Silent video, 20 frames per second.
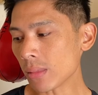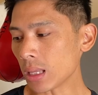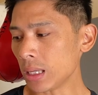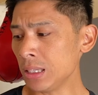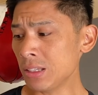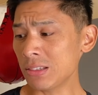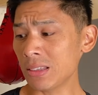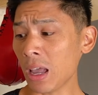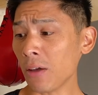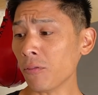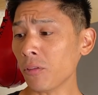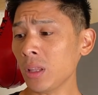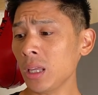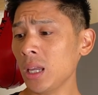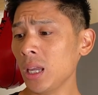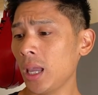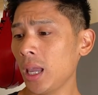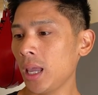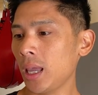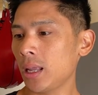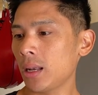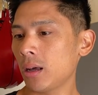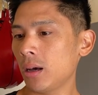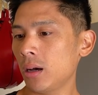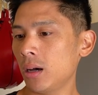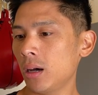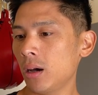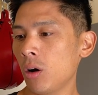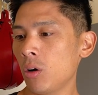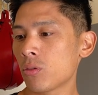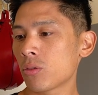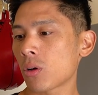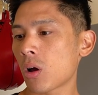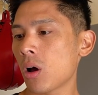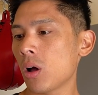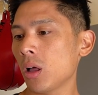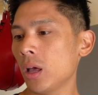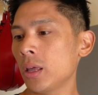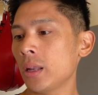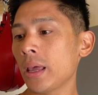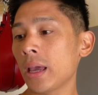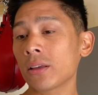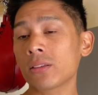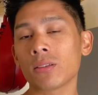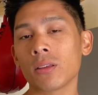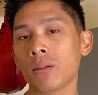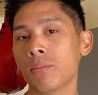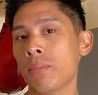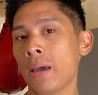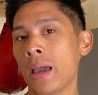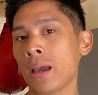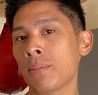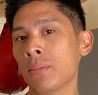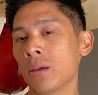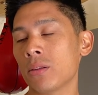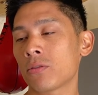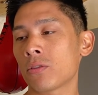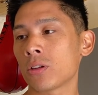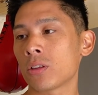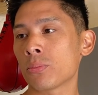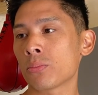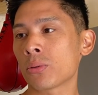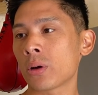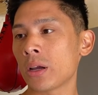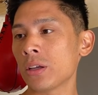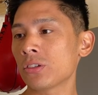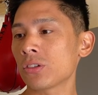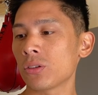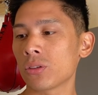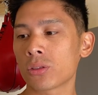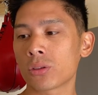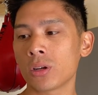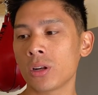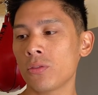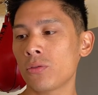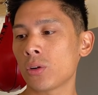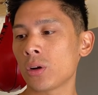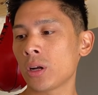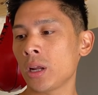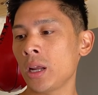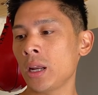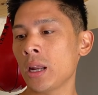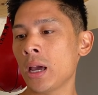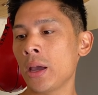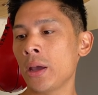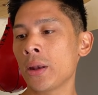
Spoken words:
It's definitely overall an excellent bag mitt for the price. So $34.99,